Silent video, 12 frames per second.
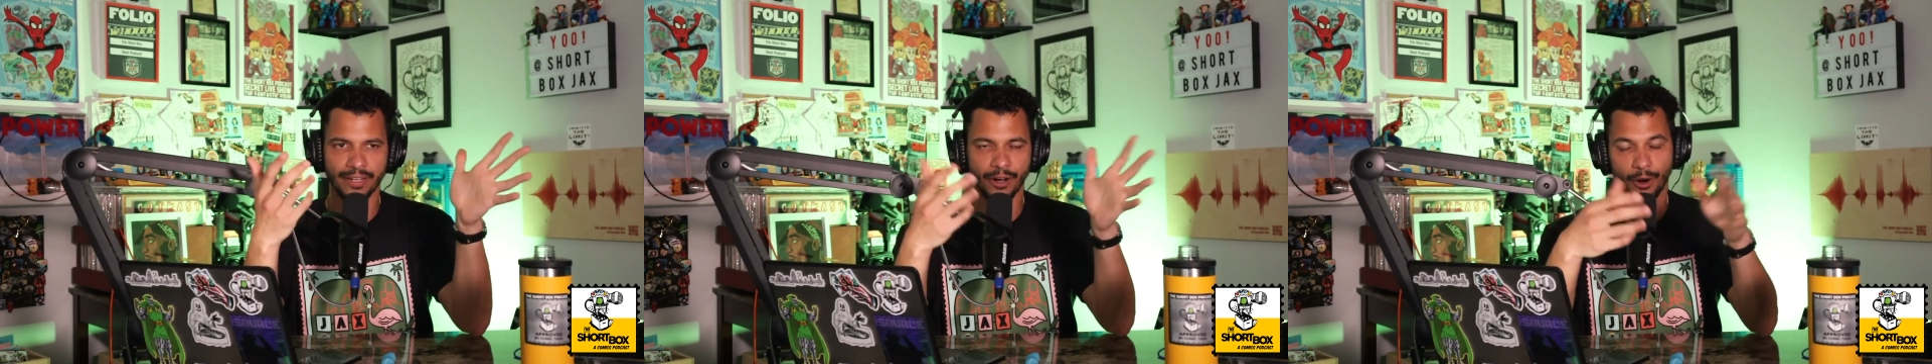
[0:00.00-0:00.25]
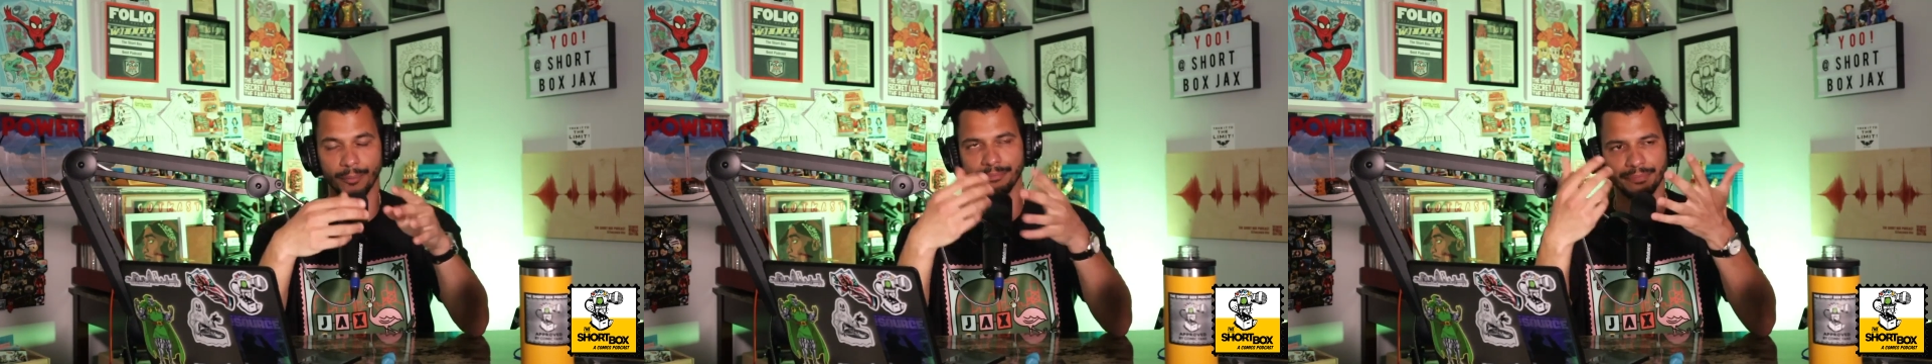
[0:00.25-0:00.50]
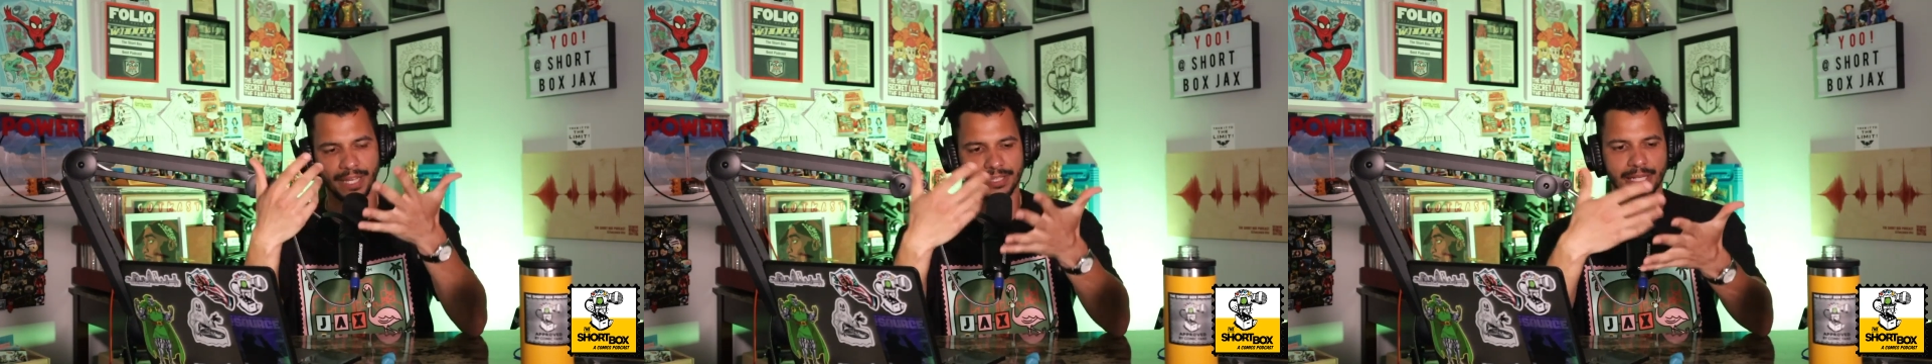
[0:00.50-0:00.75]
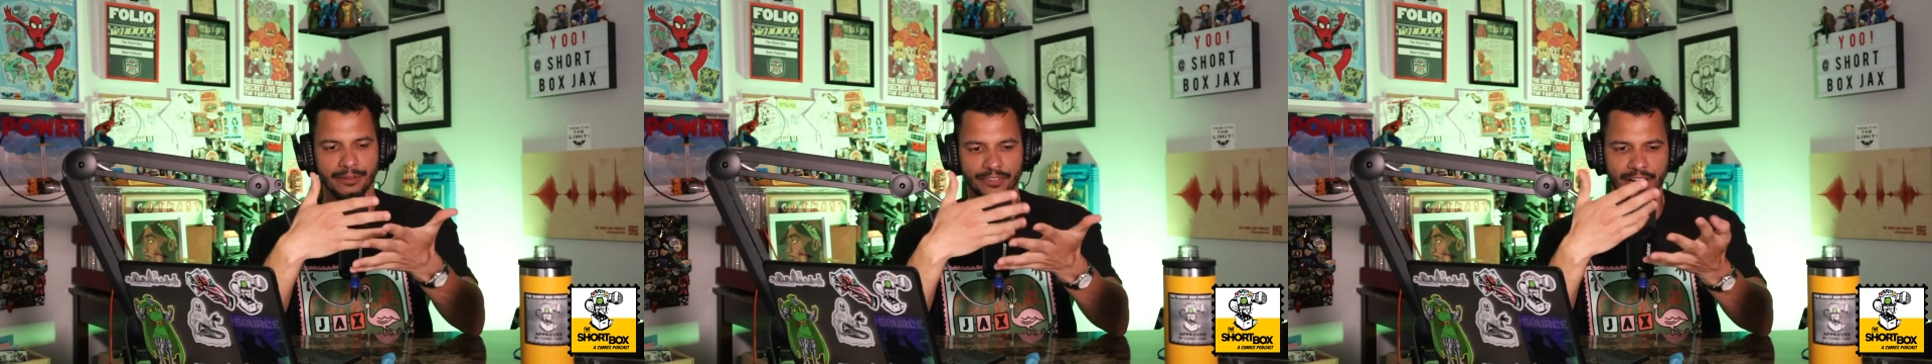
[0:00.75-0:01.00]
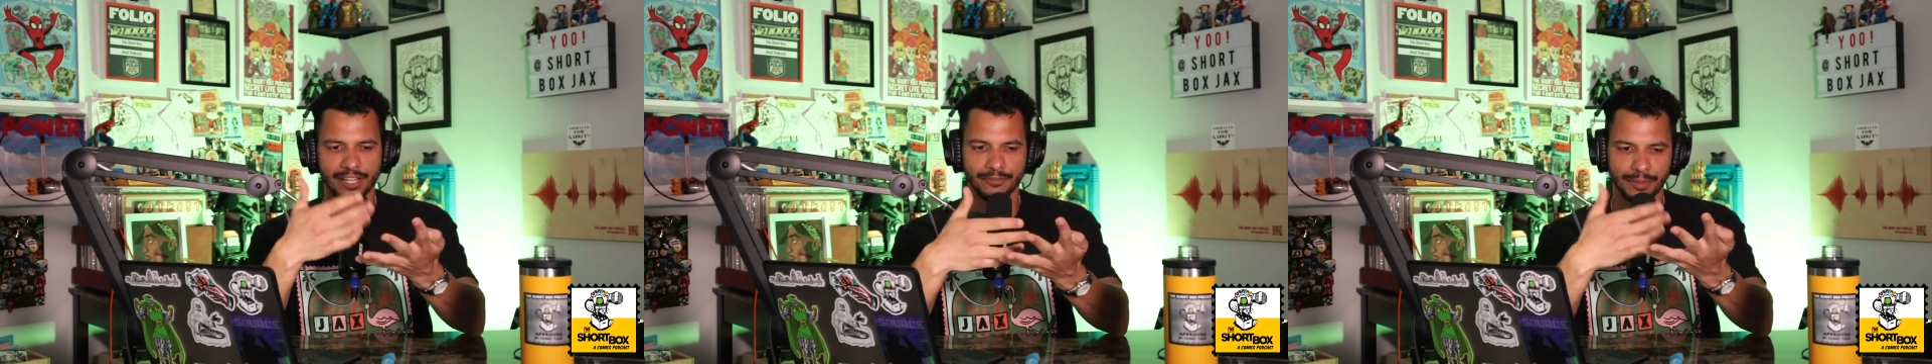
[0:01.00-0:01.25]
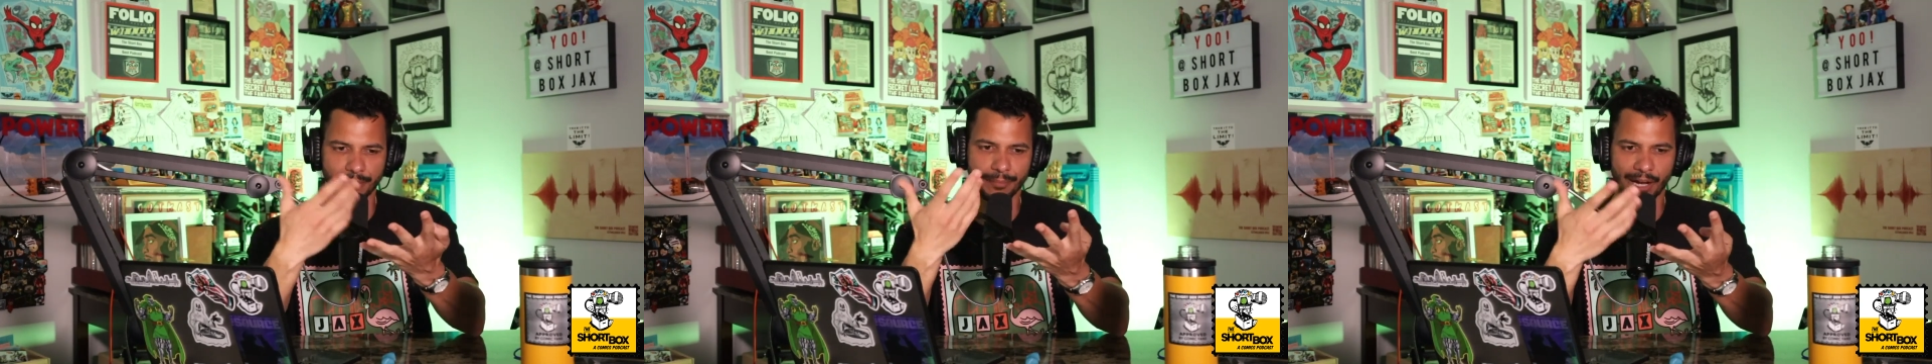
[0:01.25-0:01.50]
or not top five,
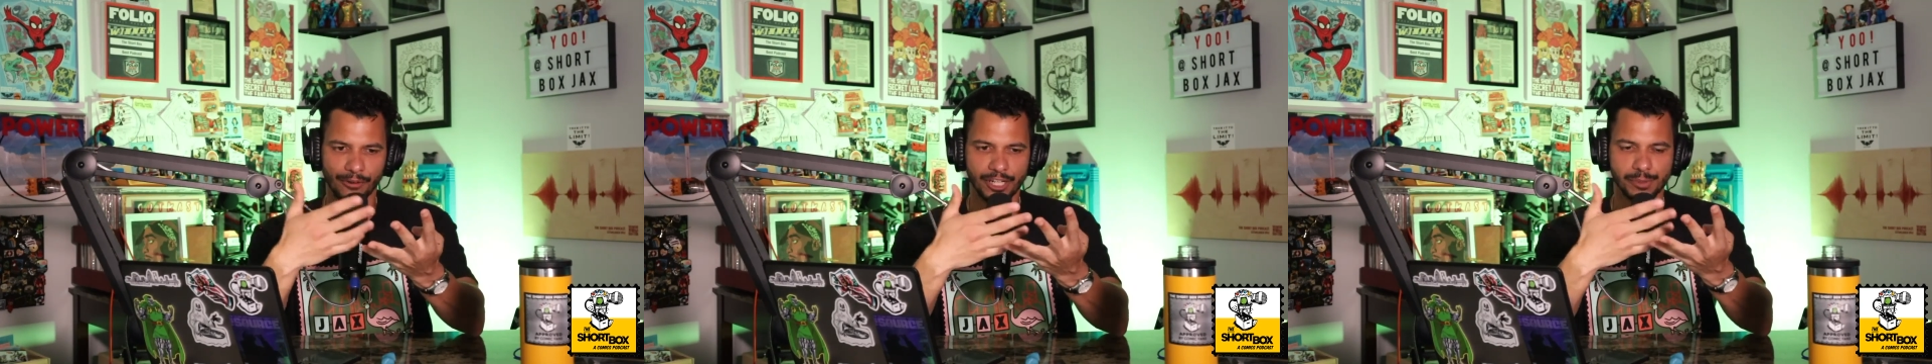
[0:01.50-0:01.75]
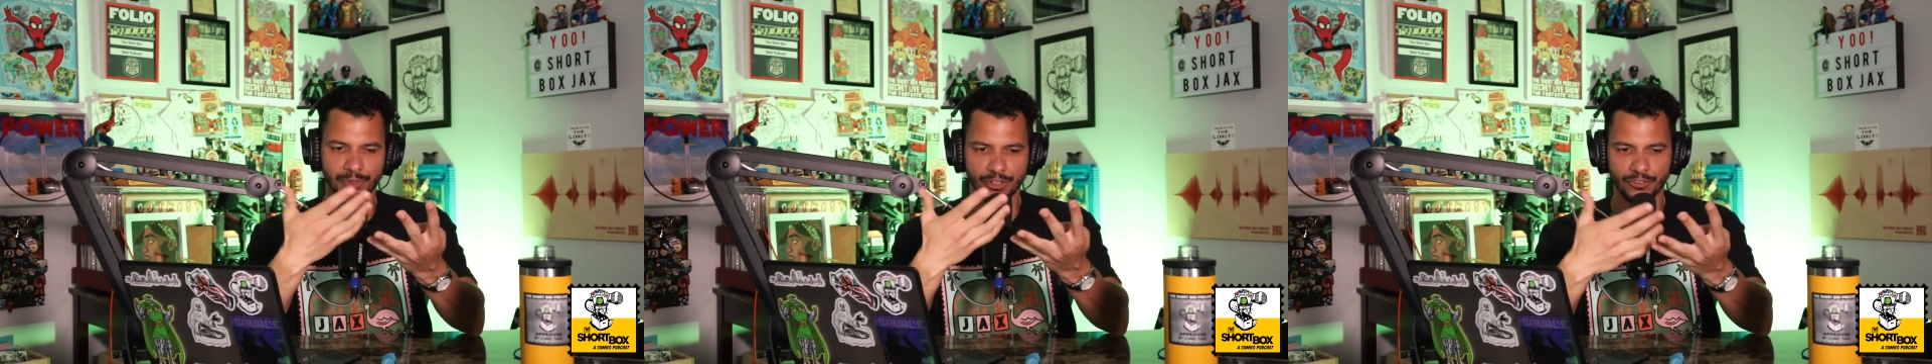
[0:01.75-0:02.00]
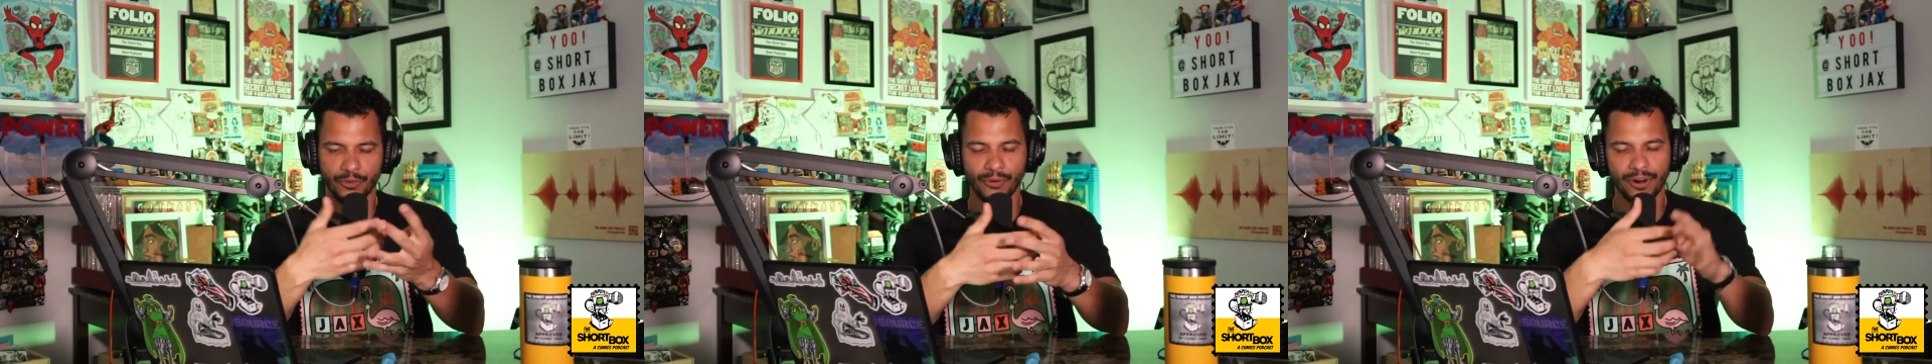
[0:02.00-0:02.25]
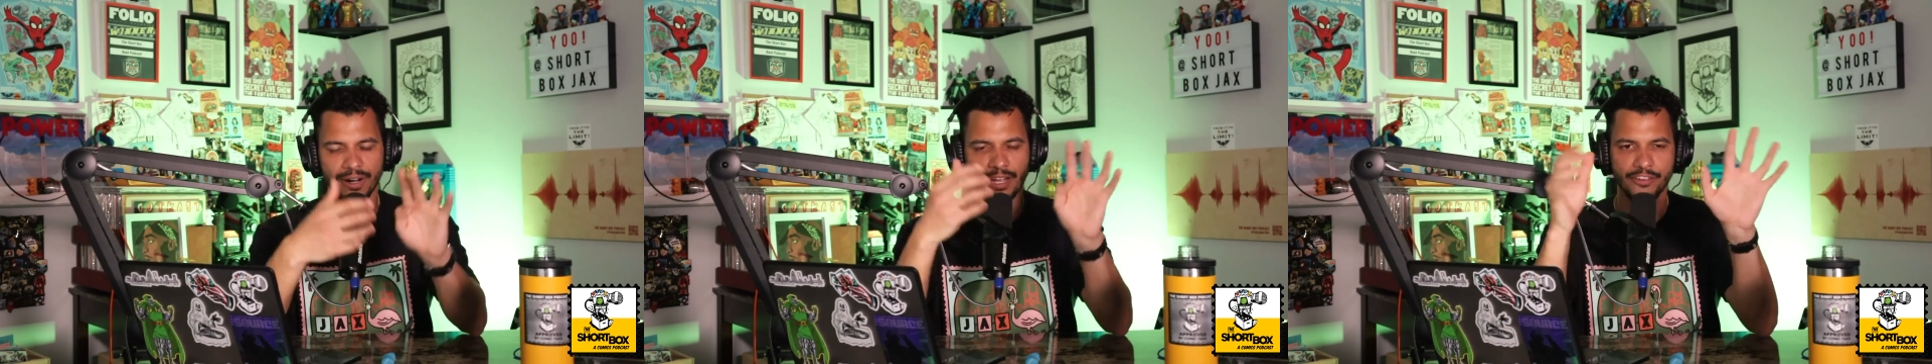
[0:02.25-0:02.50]
but Mount Rushmore is four.